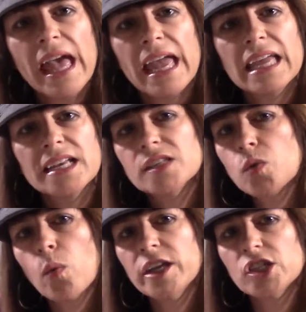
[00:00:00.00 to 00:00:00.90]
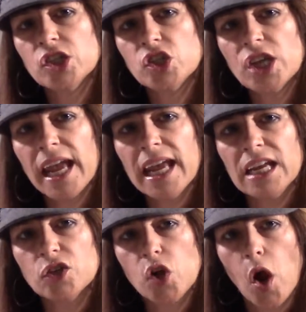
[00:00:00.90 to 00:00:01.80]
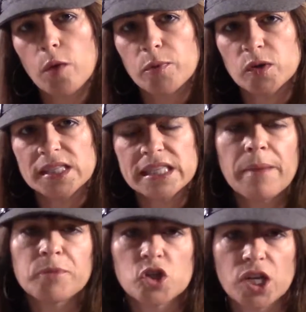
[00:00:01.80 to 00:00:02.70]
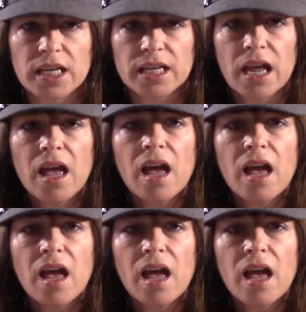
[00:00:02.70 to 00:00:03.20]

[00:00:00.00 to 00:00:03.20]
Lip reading: It is going to change our perception.